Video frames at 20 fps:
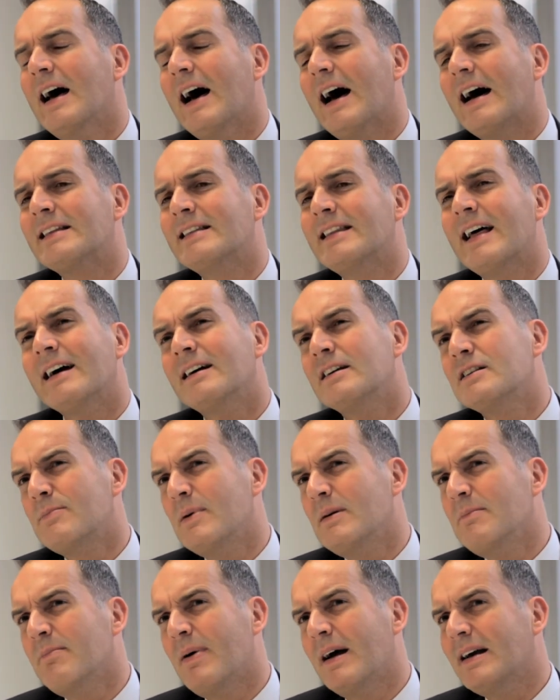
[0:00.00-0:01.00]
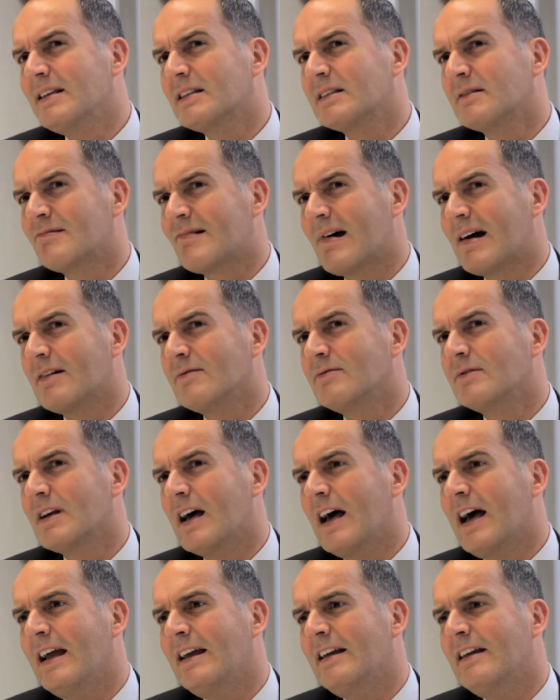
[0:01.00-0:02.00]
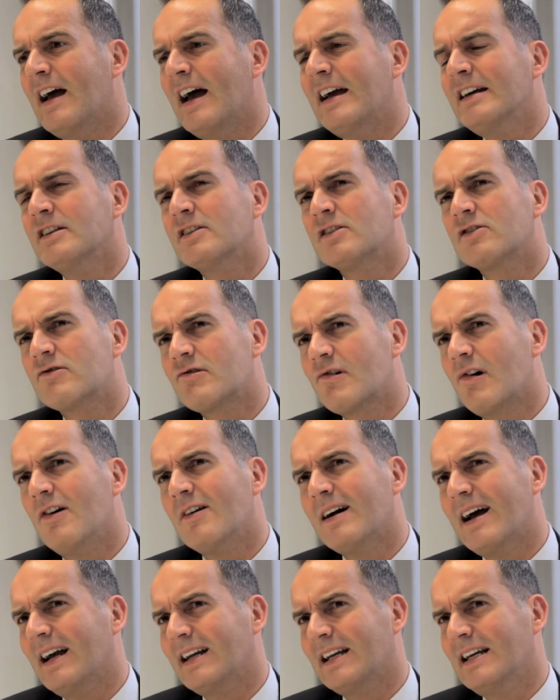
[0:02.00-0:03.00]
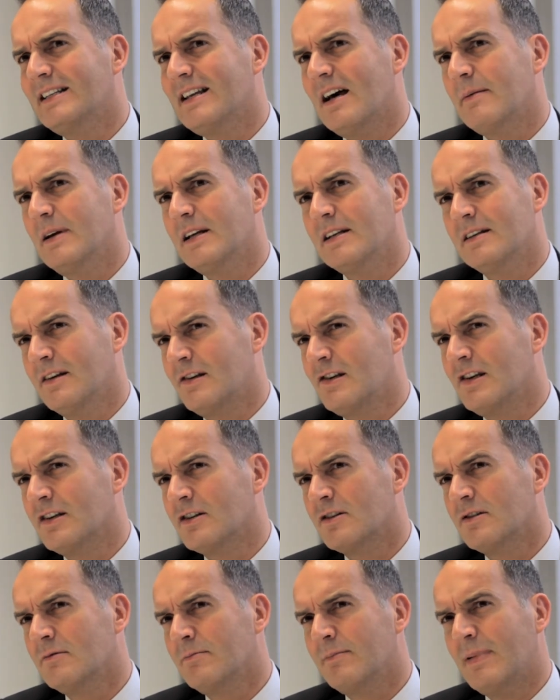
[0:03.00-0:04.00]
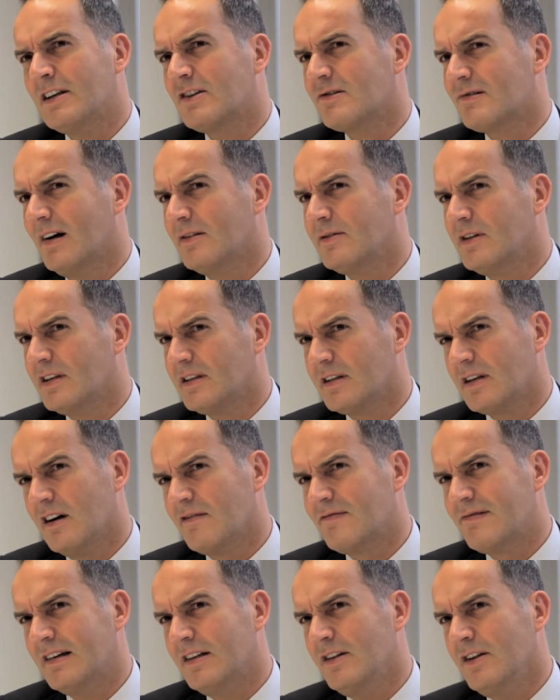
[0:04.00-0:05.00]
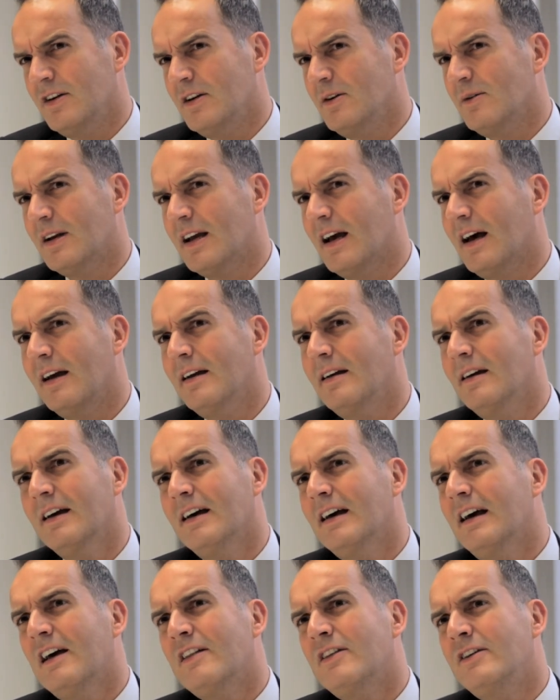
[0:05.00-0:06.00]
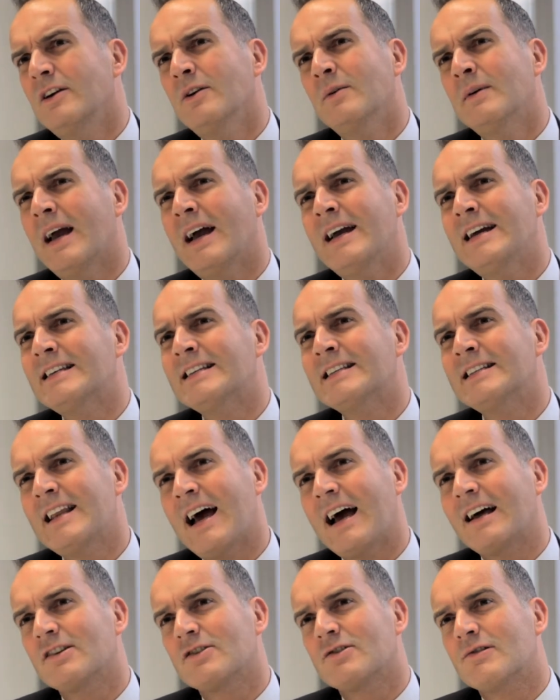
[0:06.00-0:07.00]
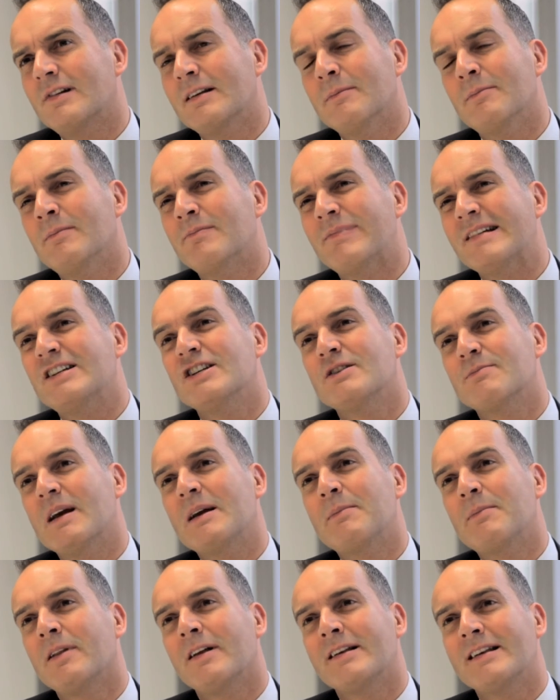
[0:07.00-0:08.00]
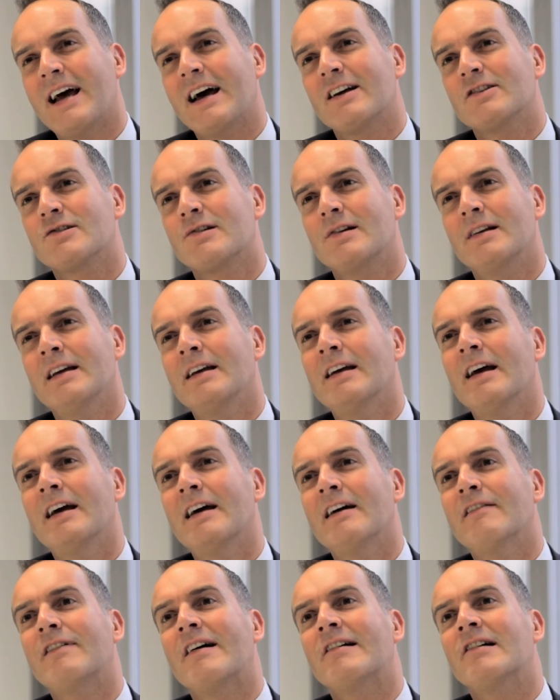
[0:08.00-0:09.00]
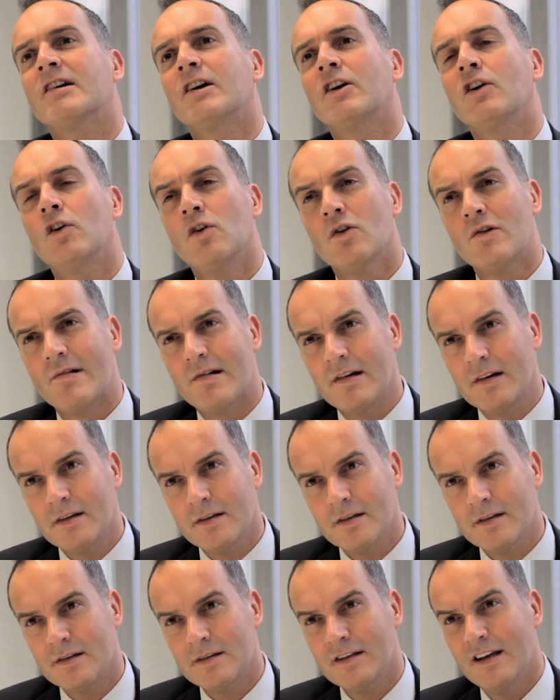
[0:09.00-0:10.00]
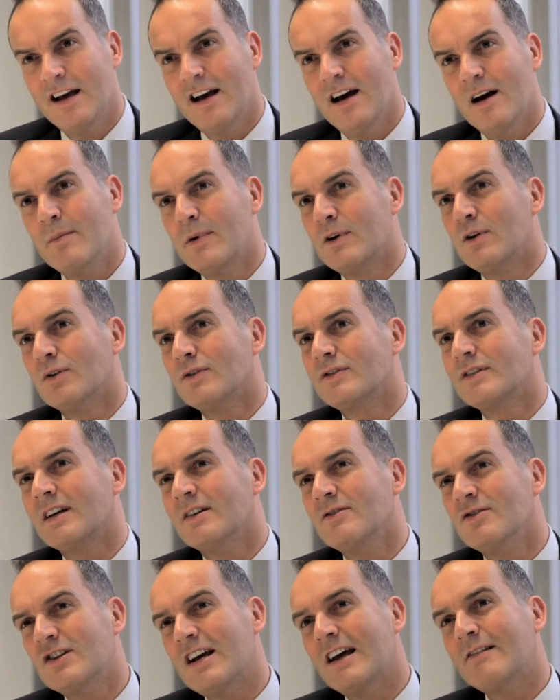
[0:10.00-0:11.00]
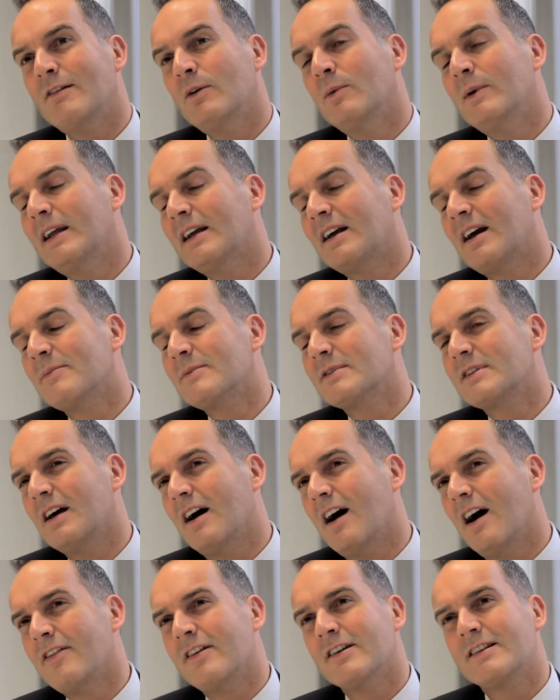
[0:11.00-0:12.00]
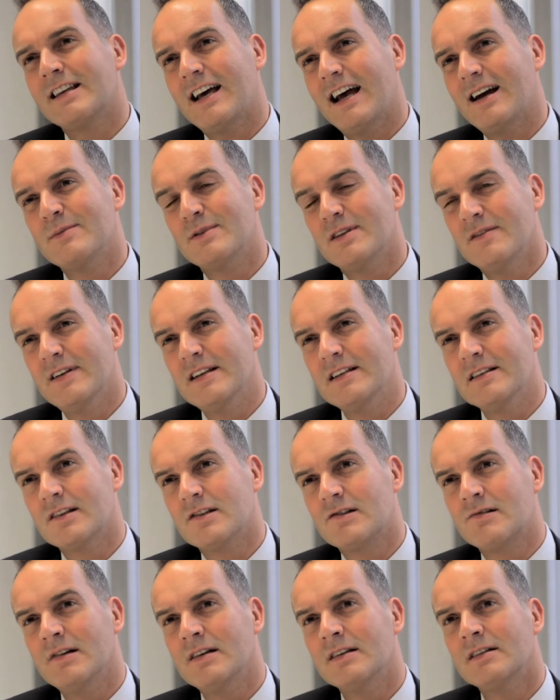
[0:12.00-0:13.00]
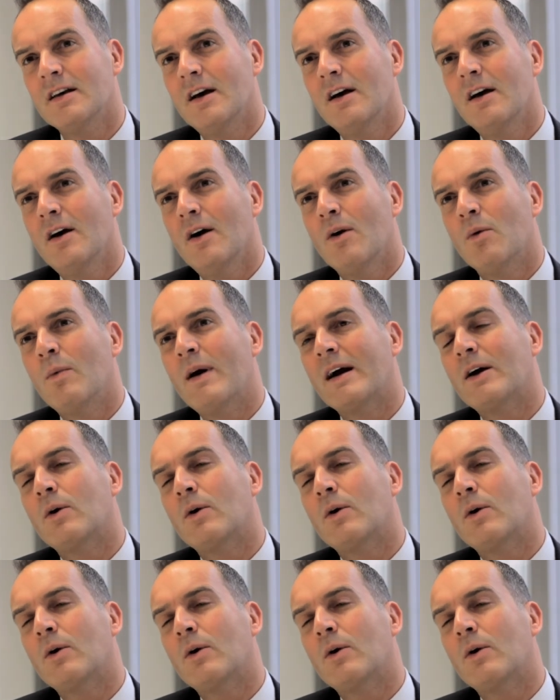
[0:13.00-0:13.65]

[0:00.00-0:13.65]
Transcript: And that has been based around a strong academic tradition based around discovery in the UK. The UK is naturally, British people are naturally very curious, but also generally when it comes to other types of industries, we're